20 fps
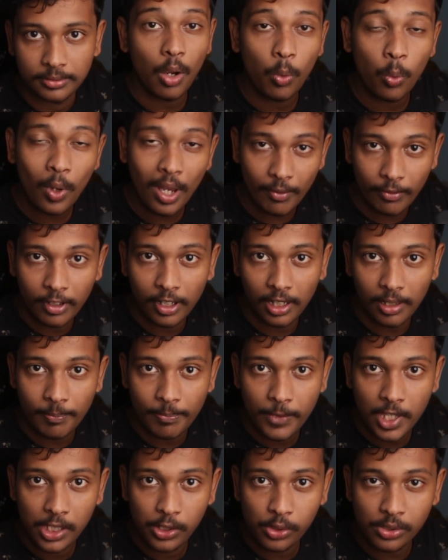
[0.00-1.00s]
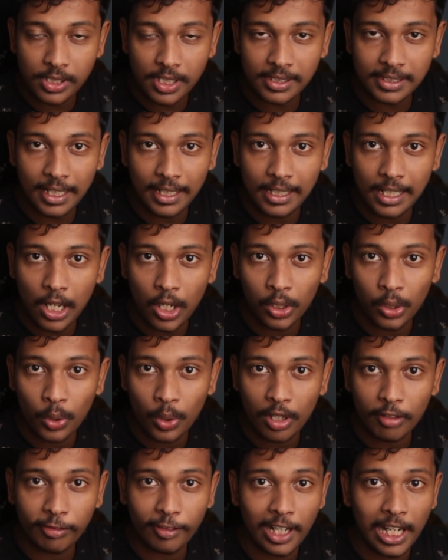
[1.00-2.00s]
However, users can
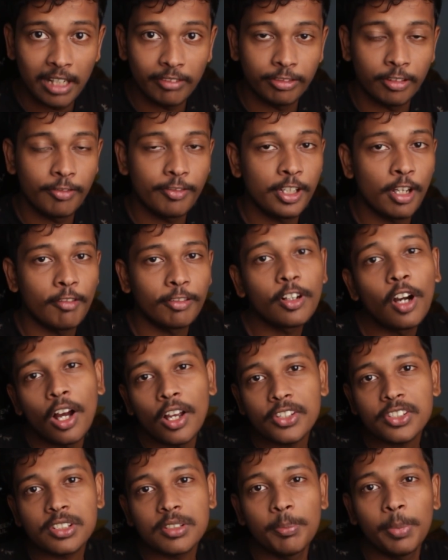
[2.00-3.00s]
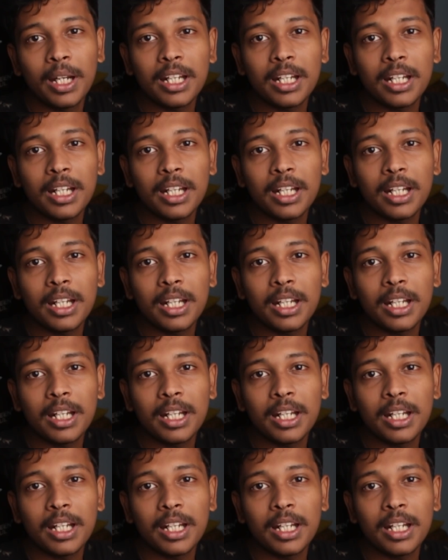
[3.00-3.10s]
download a file for free of cost,